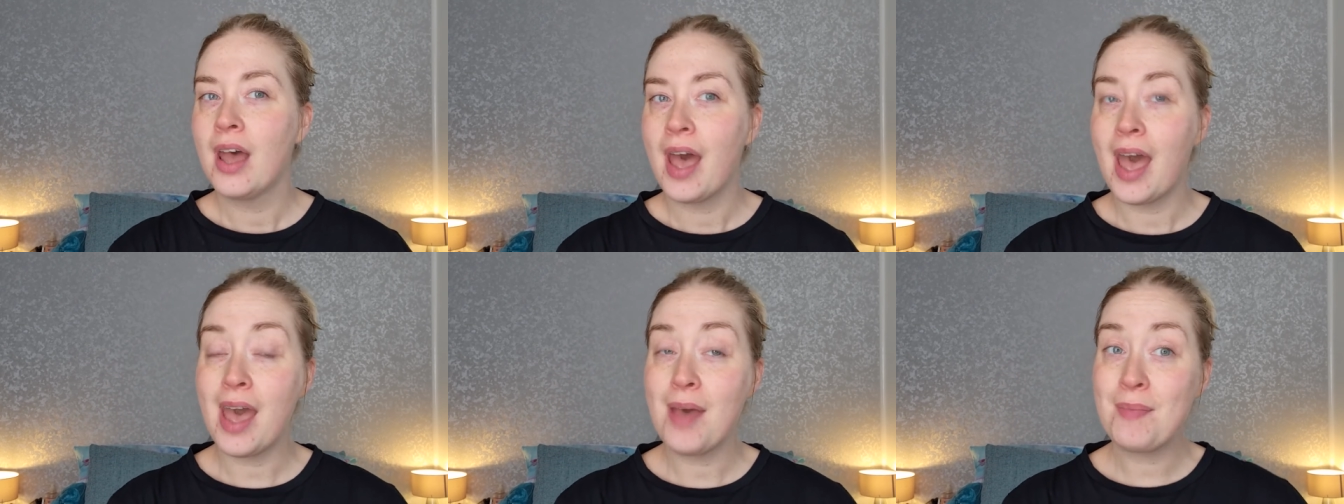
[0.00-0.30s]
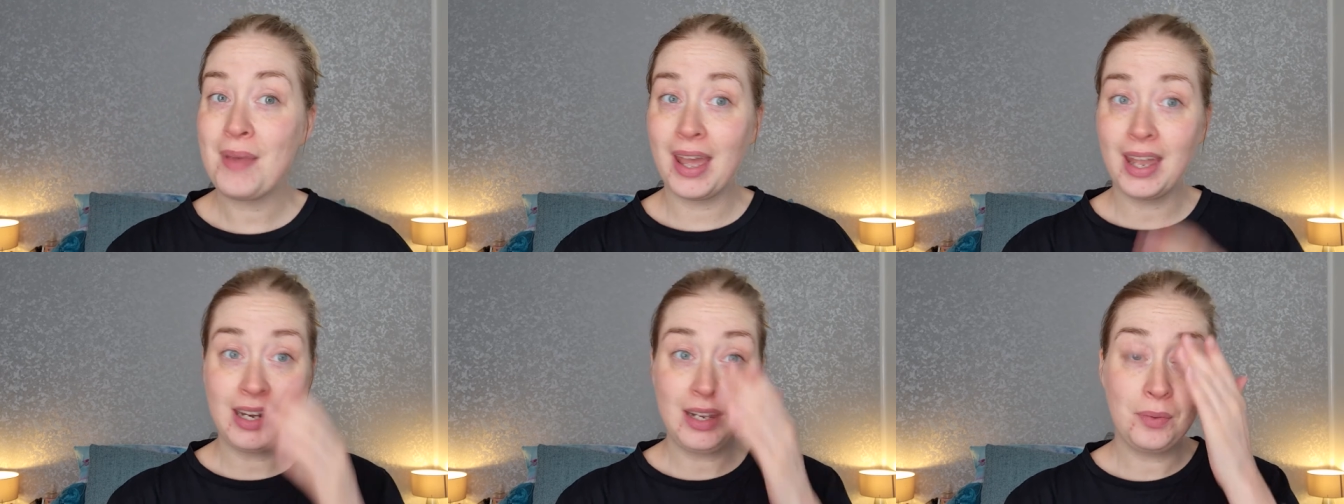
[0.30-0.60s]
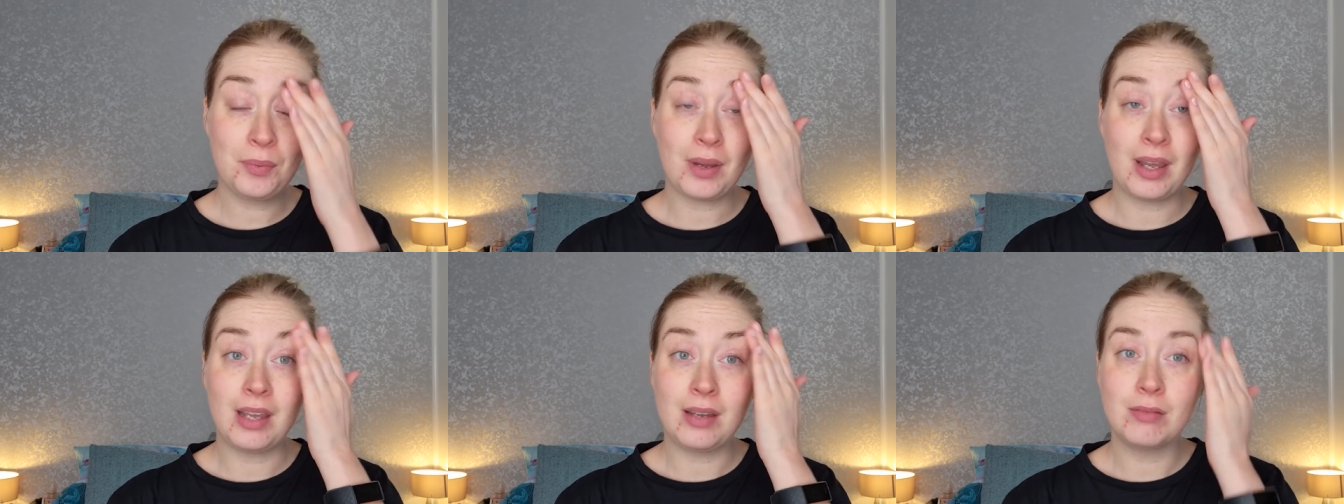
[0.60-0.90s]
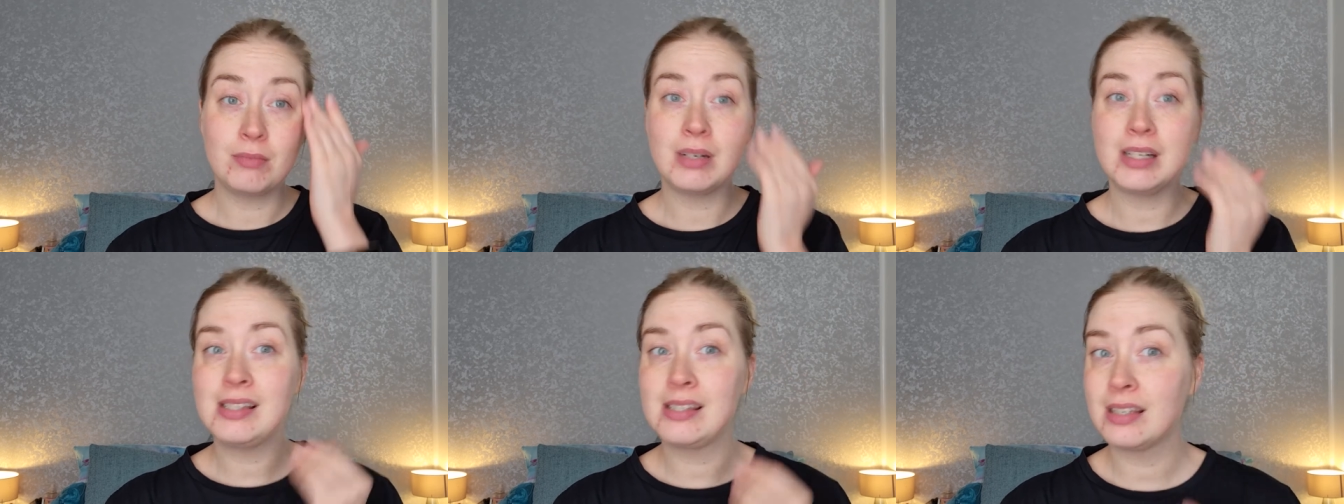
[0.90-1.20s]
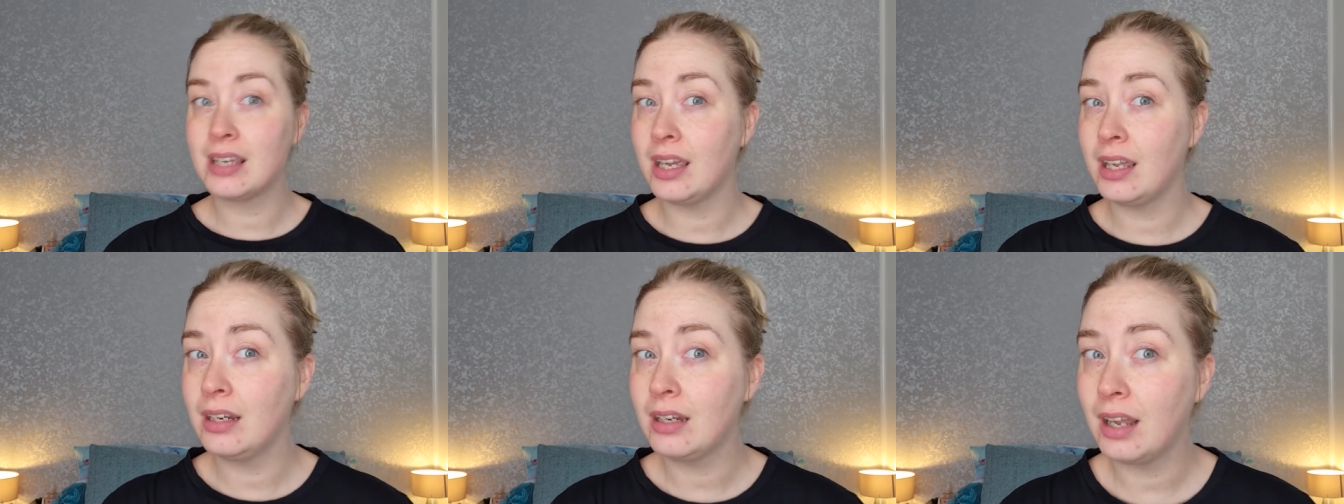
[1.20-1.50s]
Anyway, my
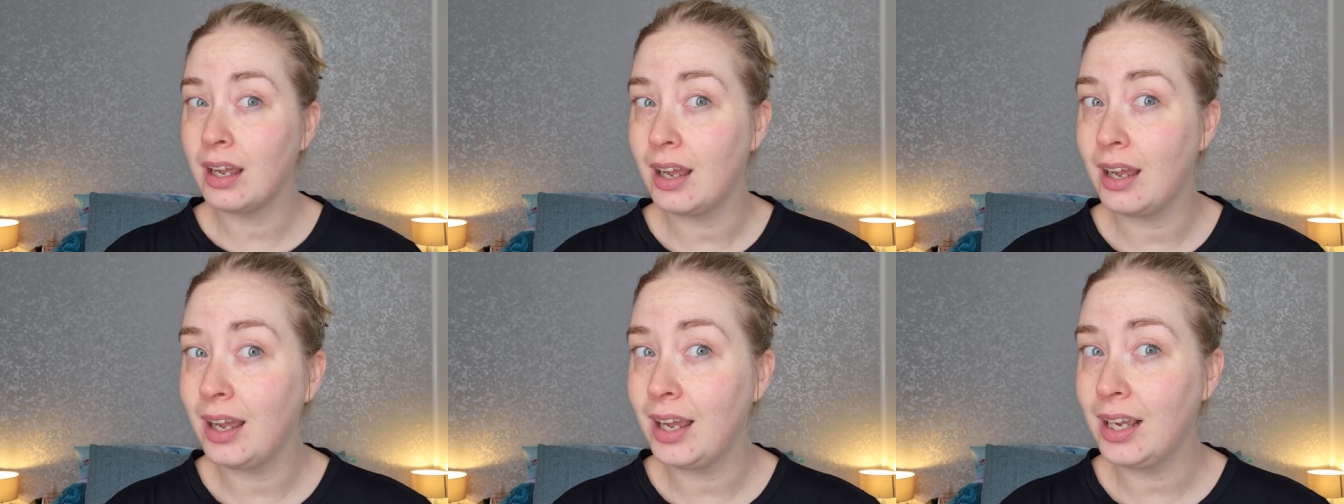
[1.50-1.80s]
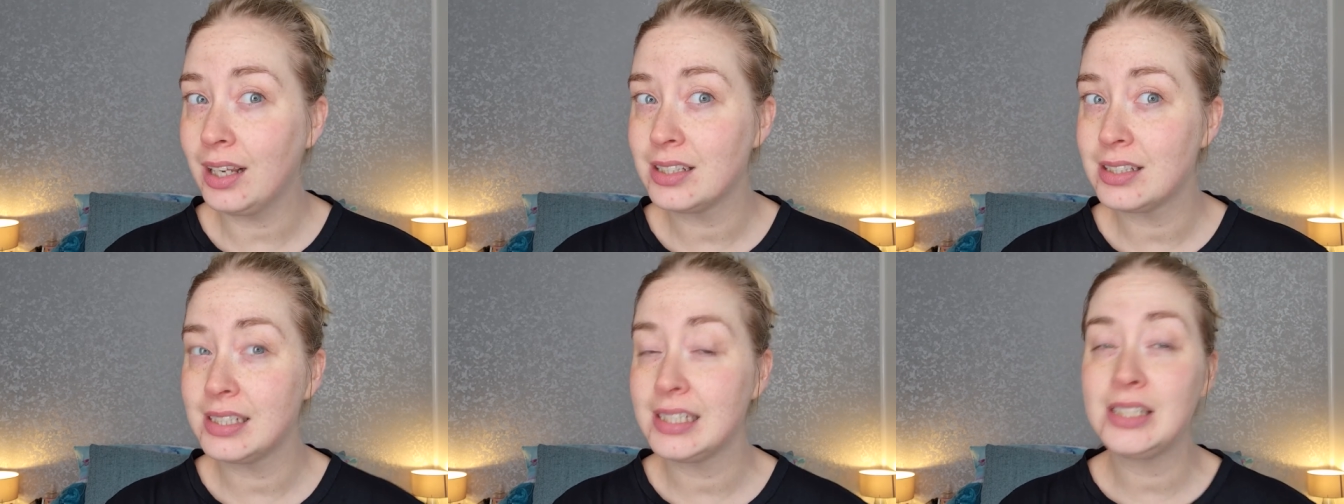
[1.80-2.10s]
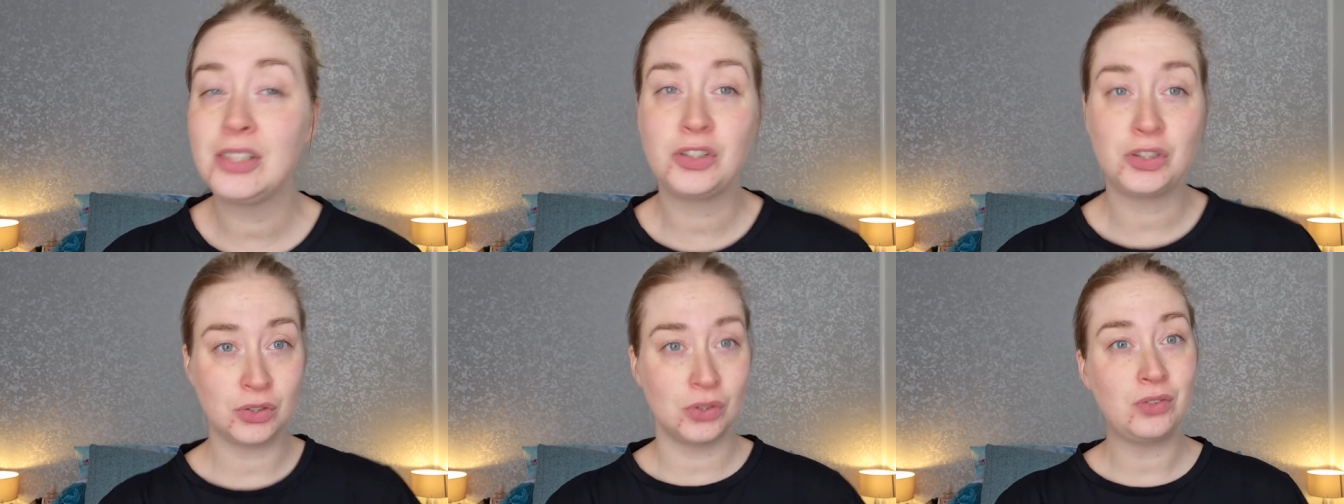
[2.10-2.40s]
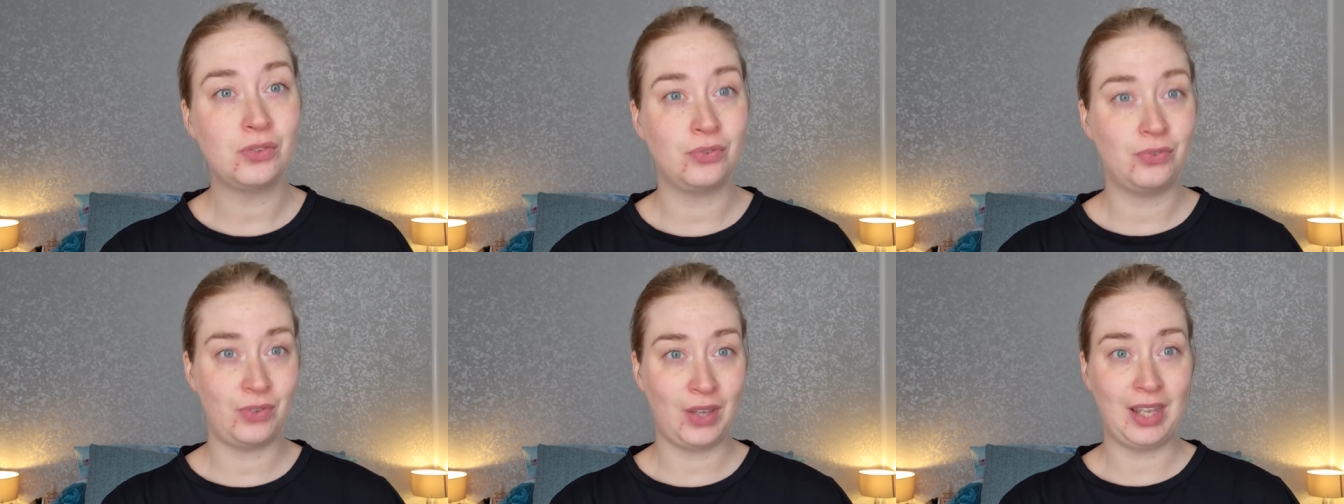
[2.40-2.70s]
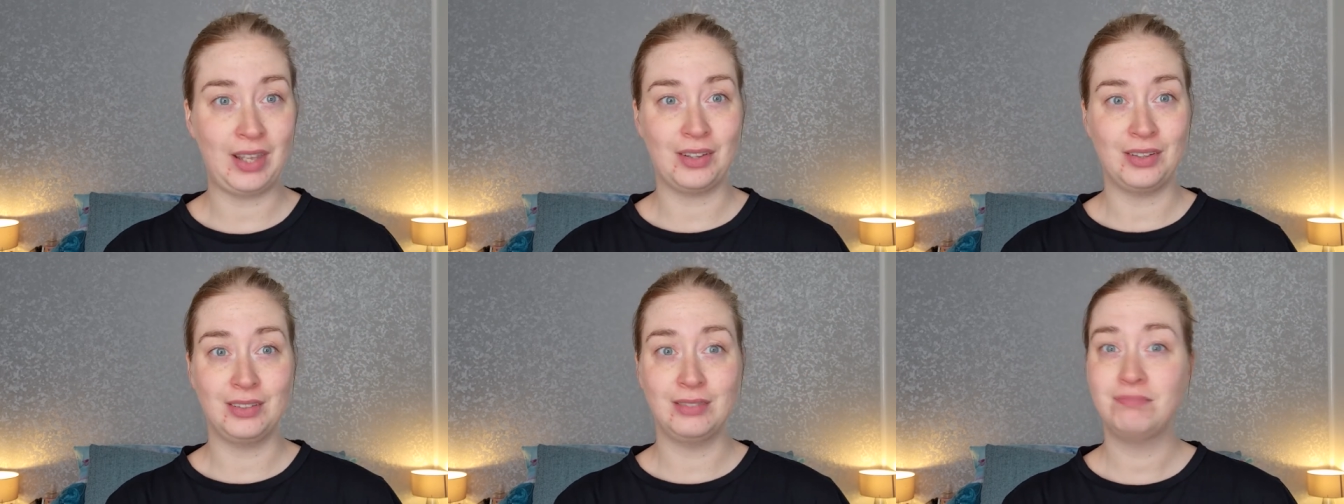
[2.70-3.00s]
skin actually does
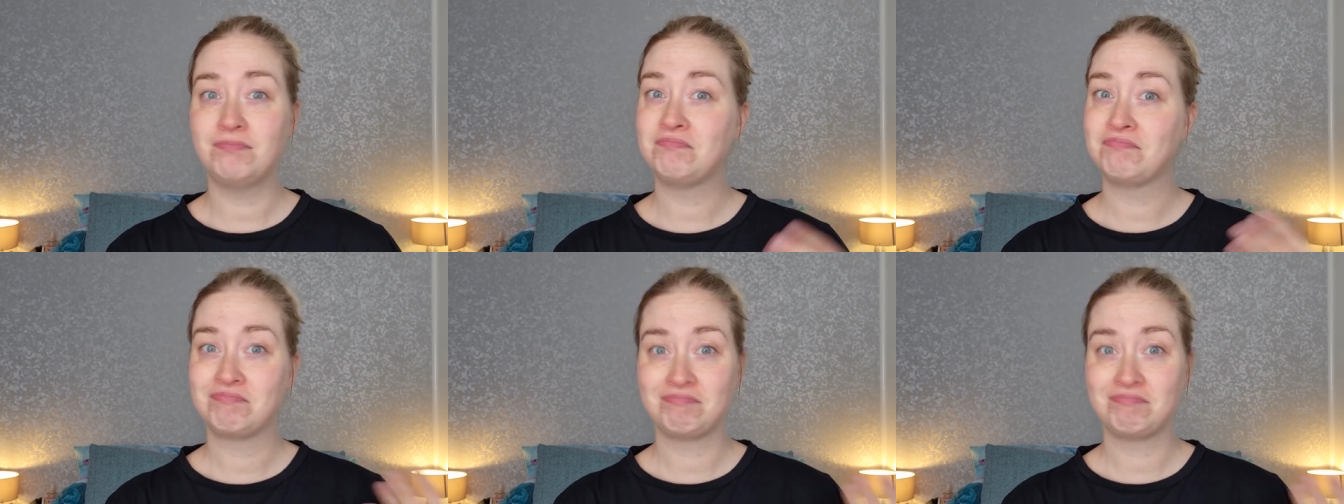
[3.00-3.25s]
feel